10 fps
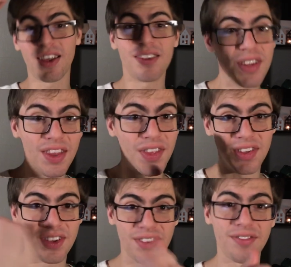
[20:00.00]
I see that
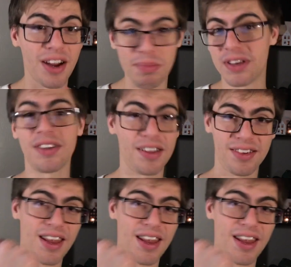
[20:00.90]
this is environmentalist